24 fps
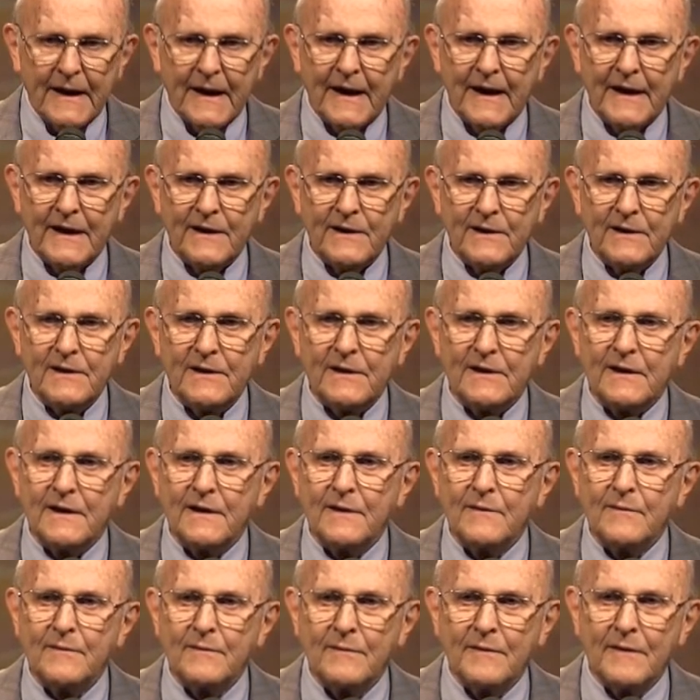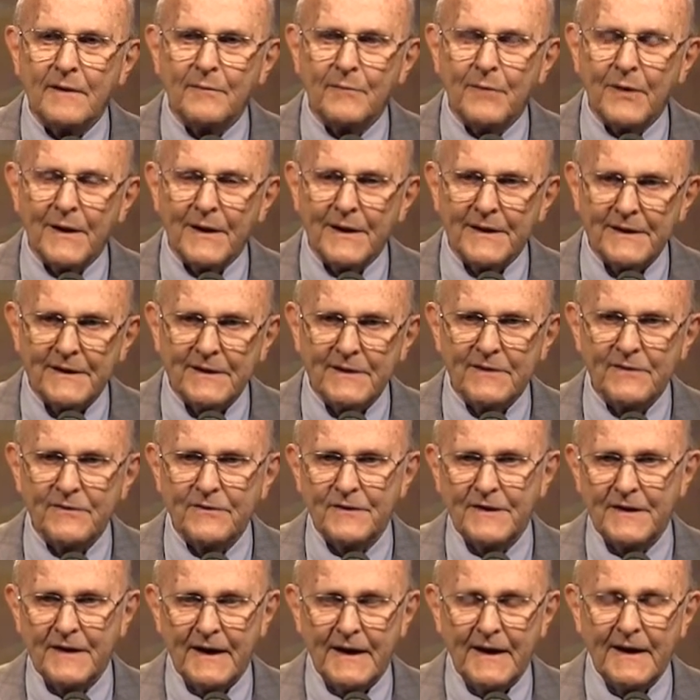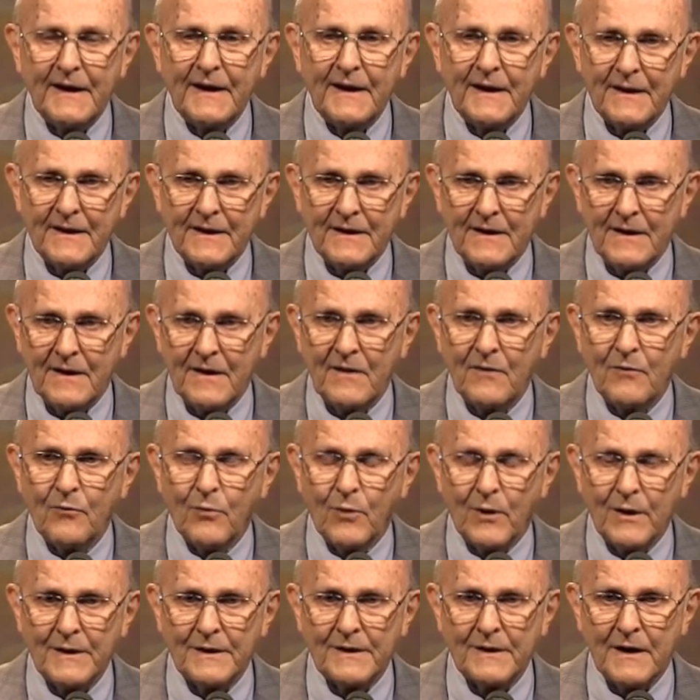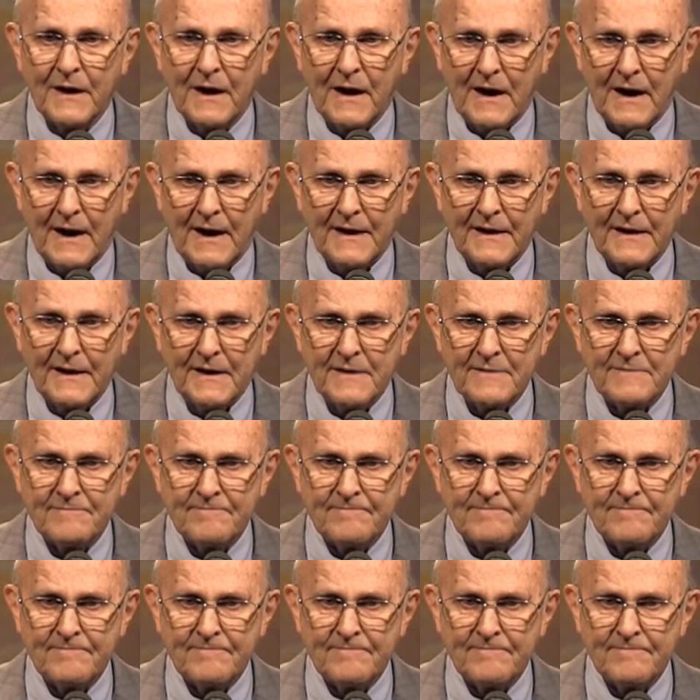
He believed in one God.